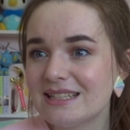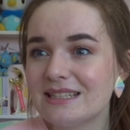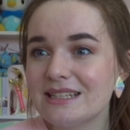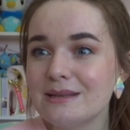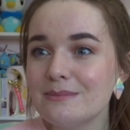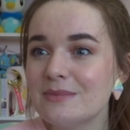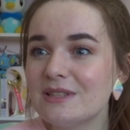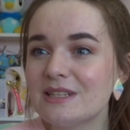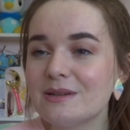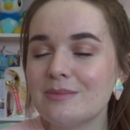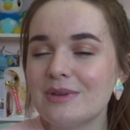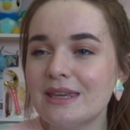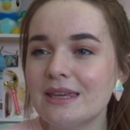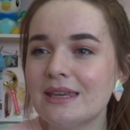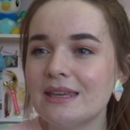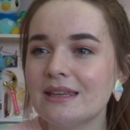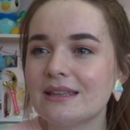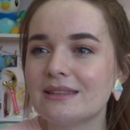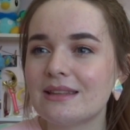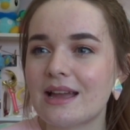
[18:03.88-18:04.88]
seems to
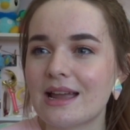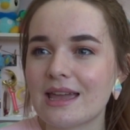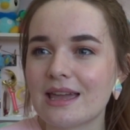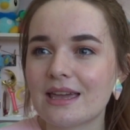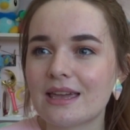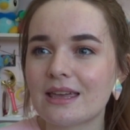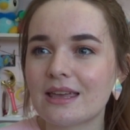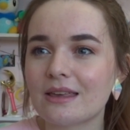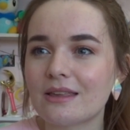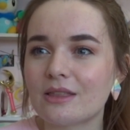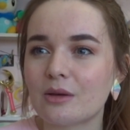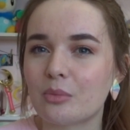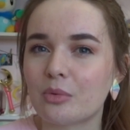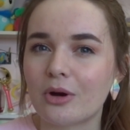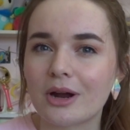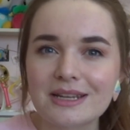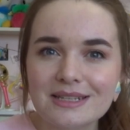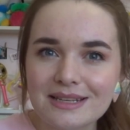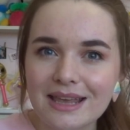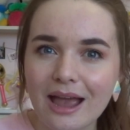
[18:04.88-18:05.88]
me like the
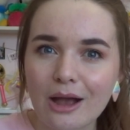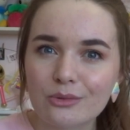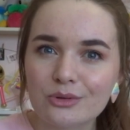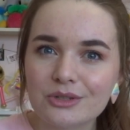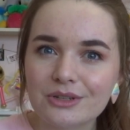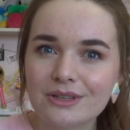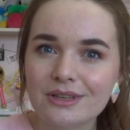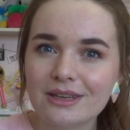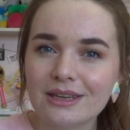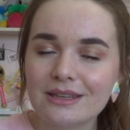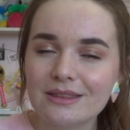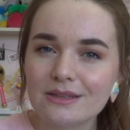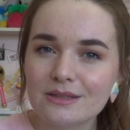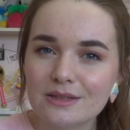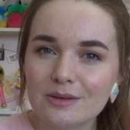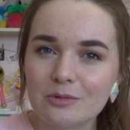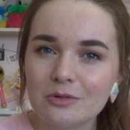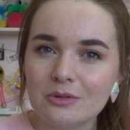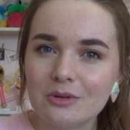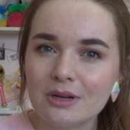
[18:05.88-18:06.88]
price gouging in this
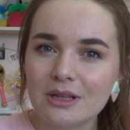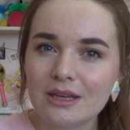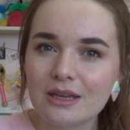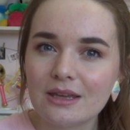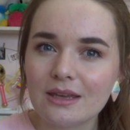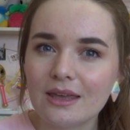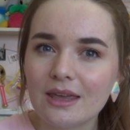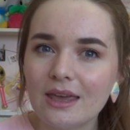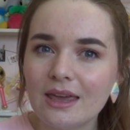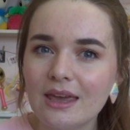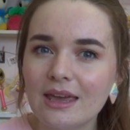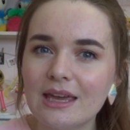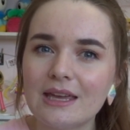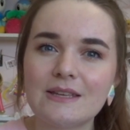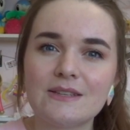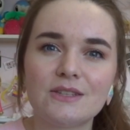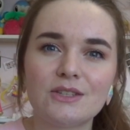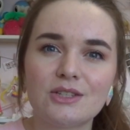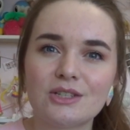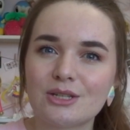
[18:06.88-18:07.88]
community
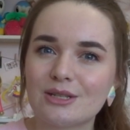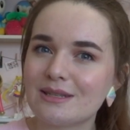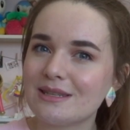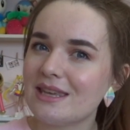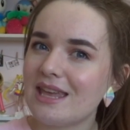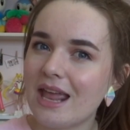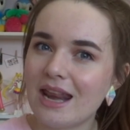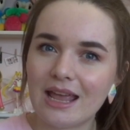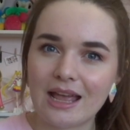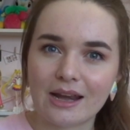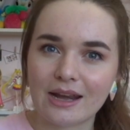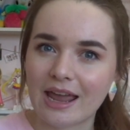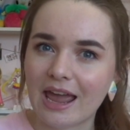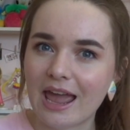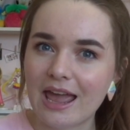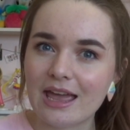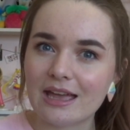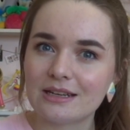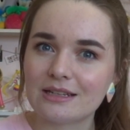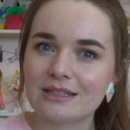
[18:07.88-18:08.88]
is just getting out of
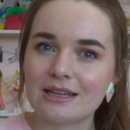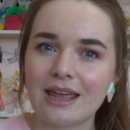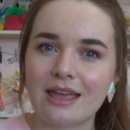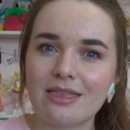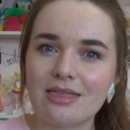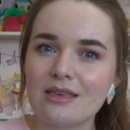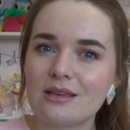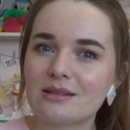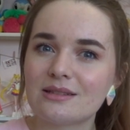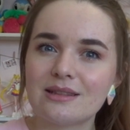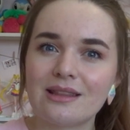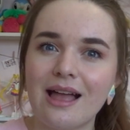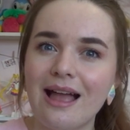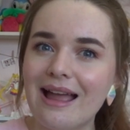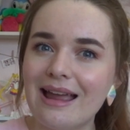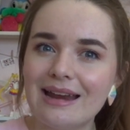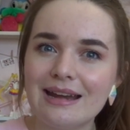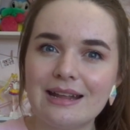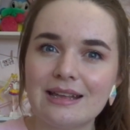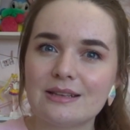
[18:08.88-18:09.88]
hand, and this
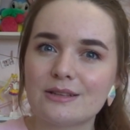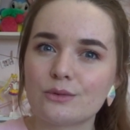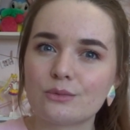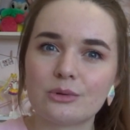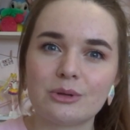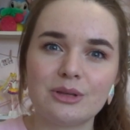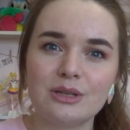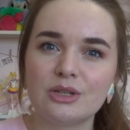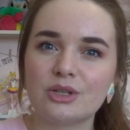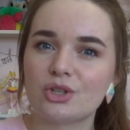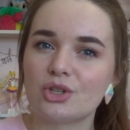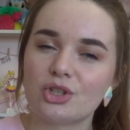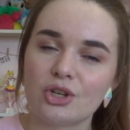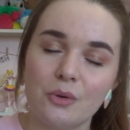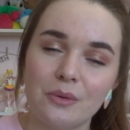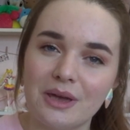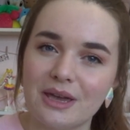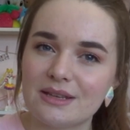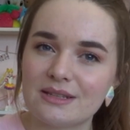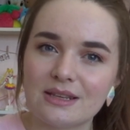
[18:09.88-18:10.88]
line is really just
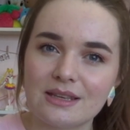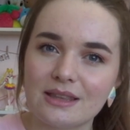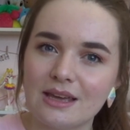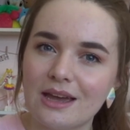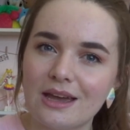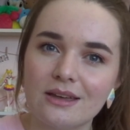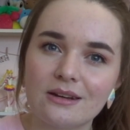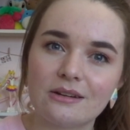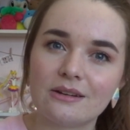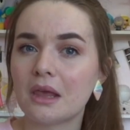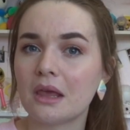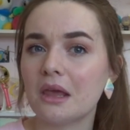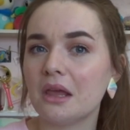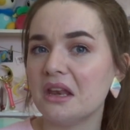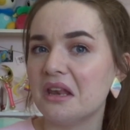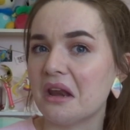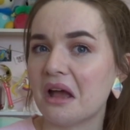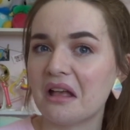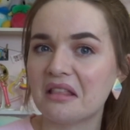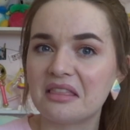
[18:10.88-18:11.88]
showcasing that.
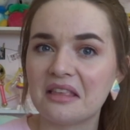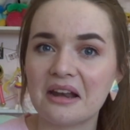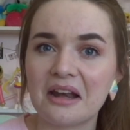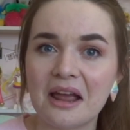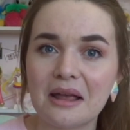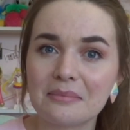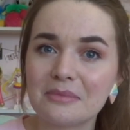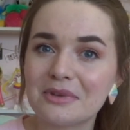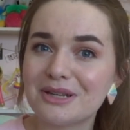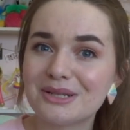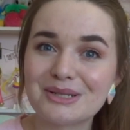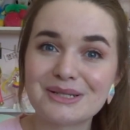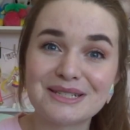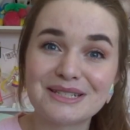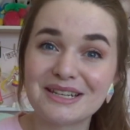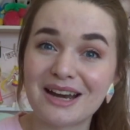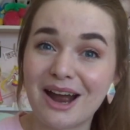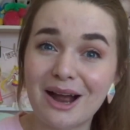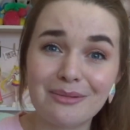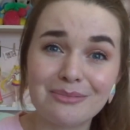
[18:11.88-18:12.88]
Not that I'm gonna
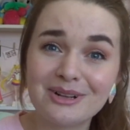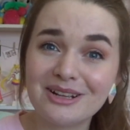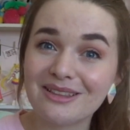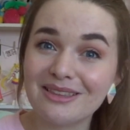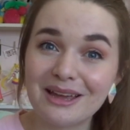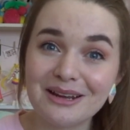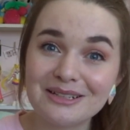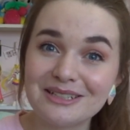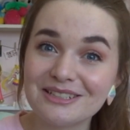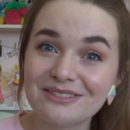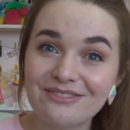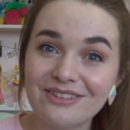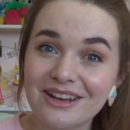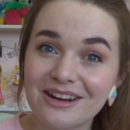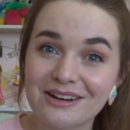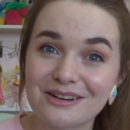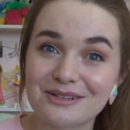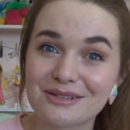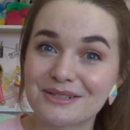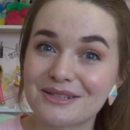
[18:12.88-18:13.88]
stop collecting
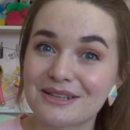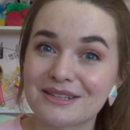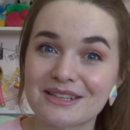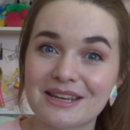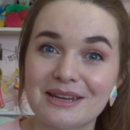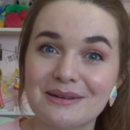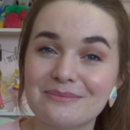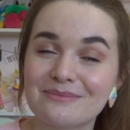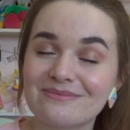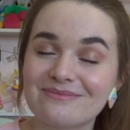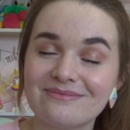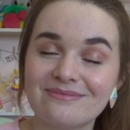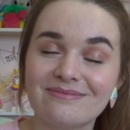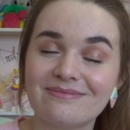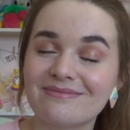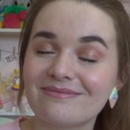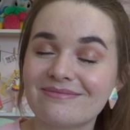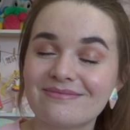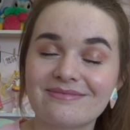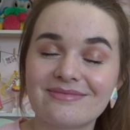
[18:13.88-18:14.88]
figures, because
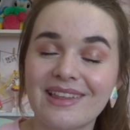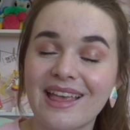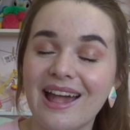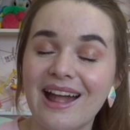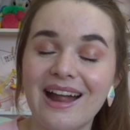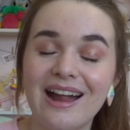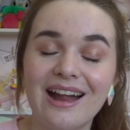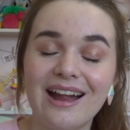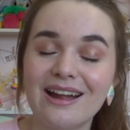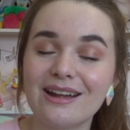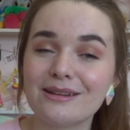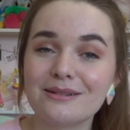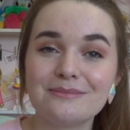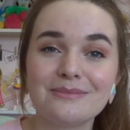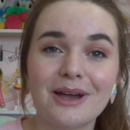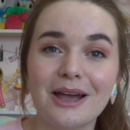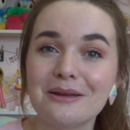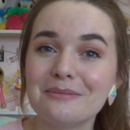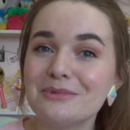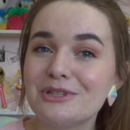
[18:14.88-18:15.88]

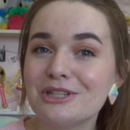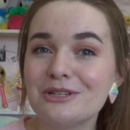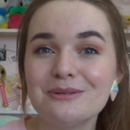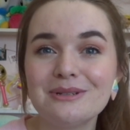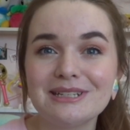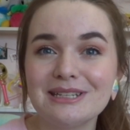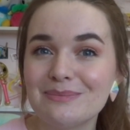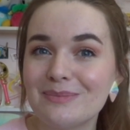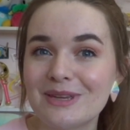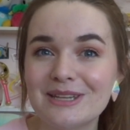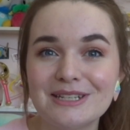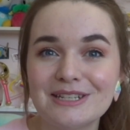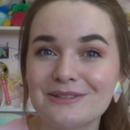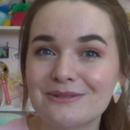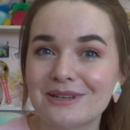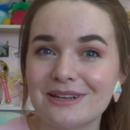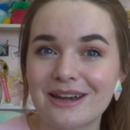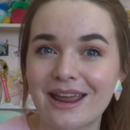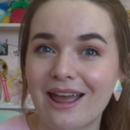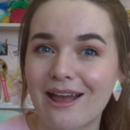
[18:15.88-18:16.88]
I'm too deep into
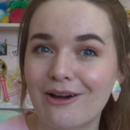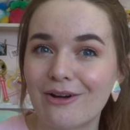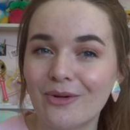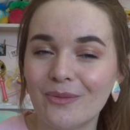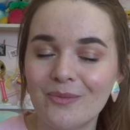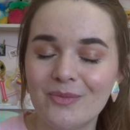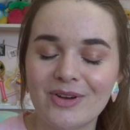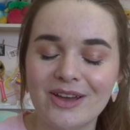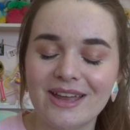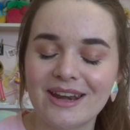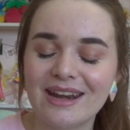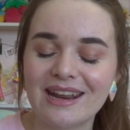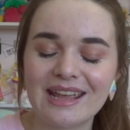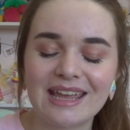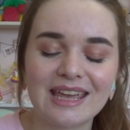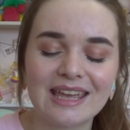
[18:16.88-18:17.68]
it now, but